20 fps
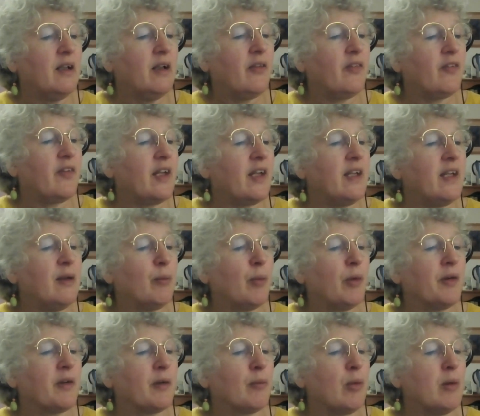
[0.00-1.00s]
They
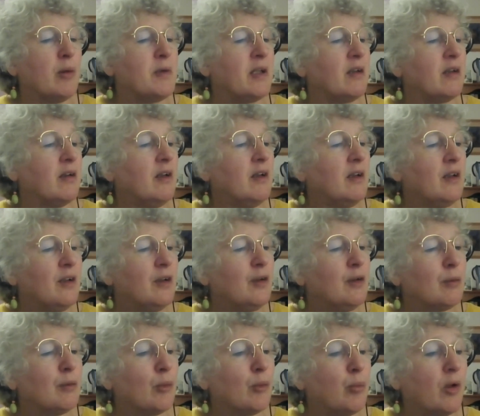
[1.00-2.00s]
were the women
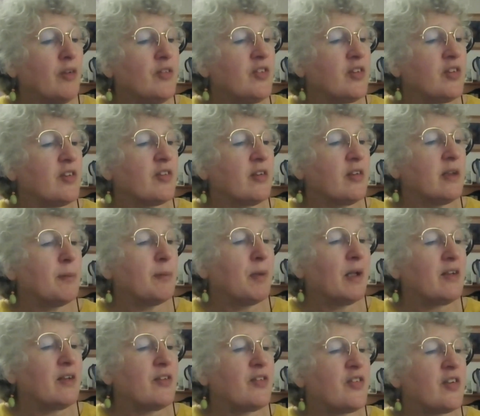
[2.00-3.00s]
who were wanted in the
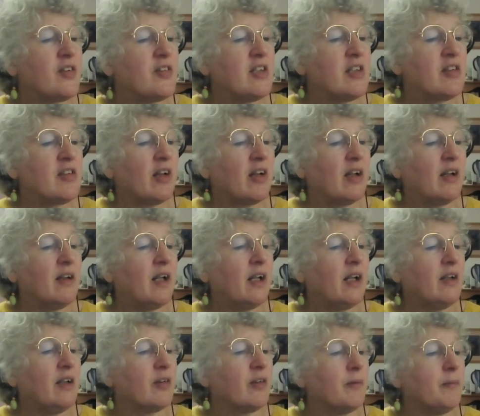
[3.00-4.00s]
Blitz cities like
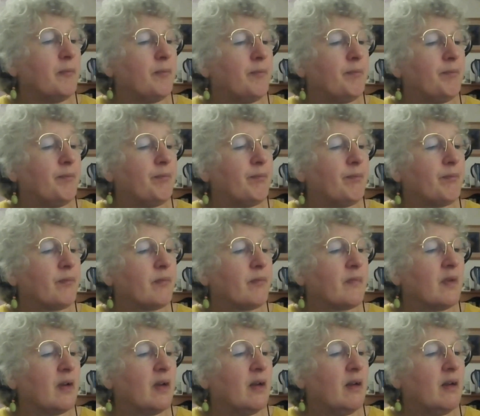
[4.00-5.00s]
London.
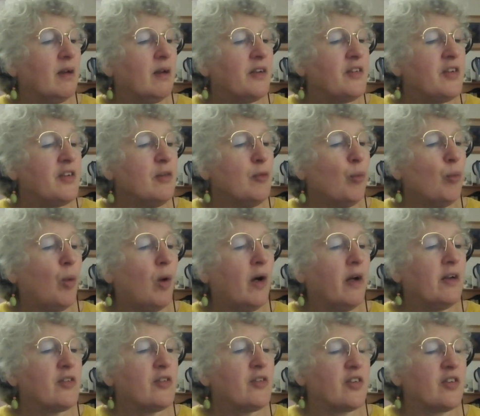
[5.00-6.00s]
I didn't
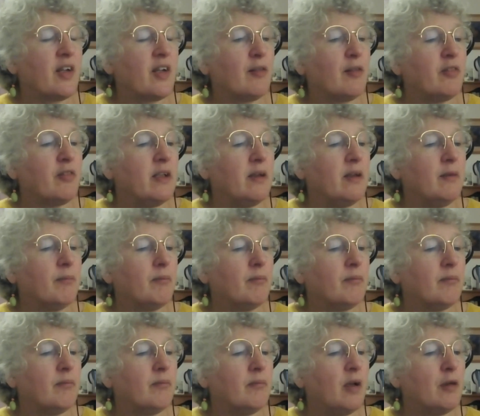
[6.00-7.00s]
wire to Daphne.
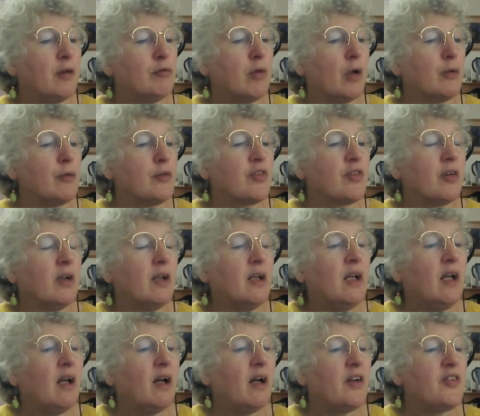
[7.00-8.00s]
I wrote.
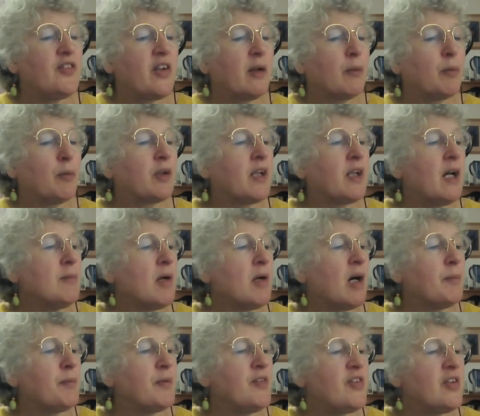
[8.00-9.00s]
I said I would come
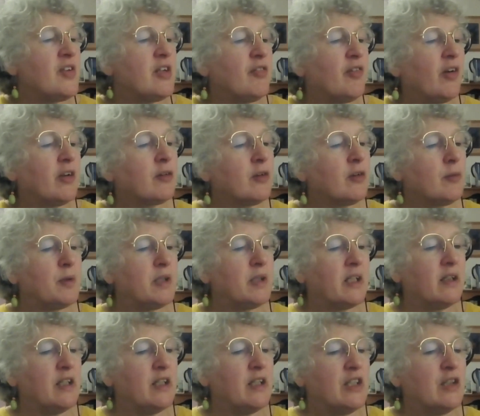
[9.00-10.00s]
up and see if I could be
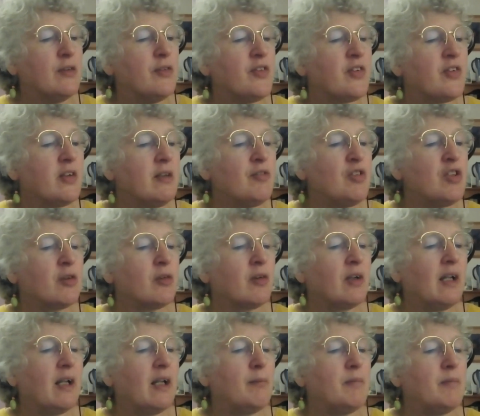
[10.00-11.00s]
any use, and if she could
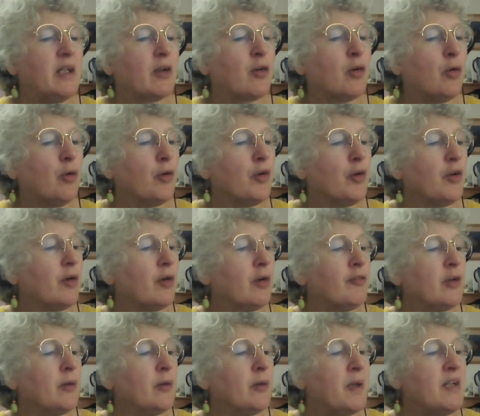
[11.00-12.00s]
lend me a corner of
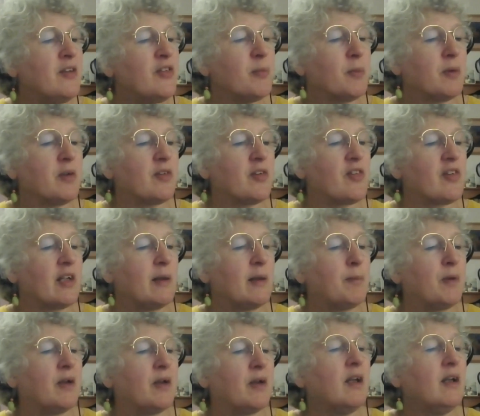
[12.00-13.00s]
her basement to
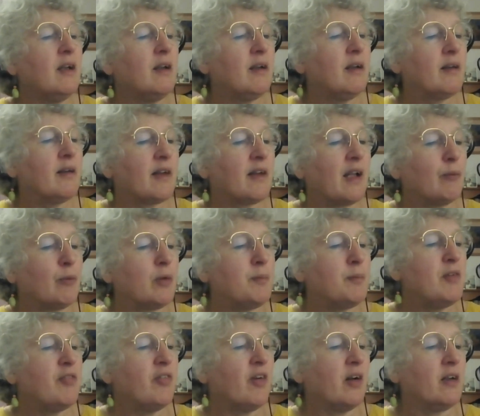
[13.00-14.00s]
sleep in, that would
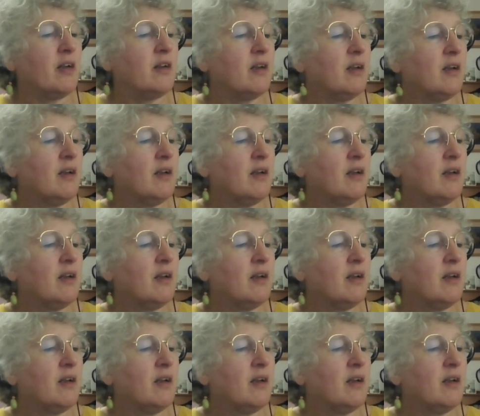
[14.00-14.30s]
be fine.